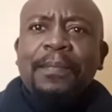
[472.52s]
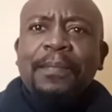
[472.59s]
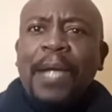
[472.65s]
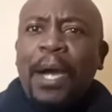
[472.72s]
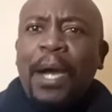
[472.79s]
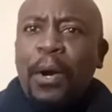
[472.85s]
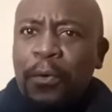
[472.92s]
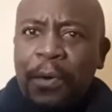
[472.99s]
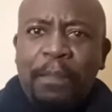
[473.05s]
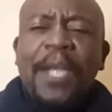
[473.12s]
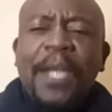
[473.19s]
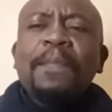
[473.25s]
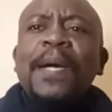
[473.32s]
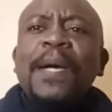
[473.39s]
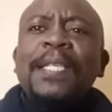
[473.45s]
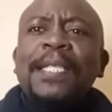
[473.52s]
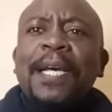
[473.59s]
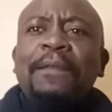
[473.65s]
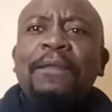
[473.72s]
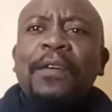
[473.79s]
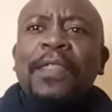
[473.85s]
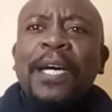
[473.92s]
I'll repeat myself
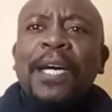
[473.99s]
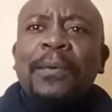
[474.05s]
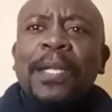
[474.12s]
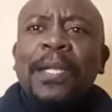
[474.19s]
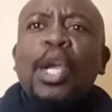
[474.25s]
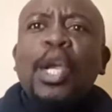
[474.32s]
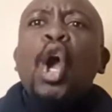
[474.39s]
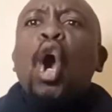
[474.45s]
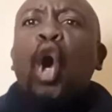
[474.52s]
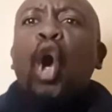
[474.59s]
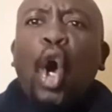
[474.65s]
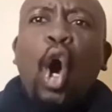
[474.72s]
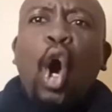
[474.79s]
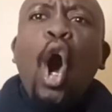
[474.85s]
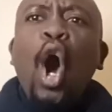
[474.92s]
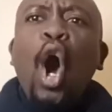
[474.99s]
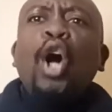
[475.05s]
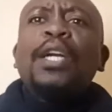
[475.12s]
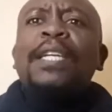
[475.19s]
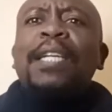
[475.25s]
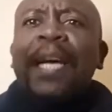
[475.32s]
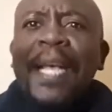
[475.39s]
on that one.
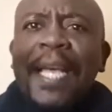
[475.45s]
God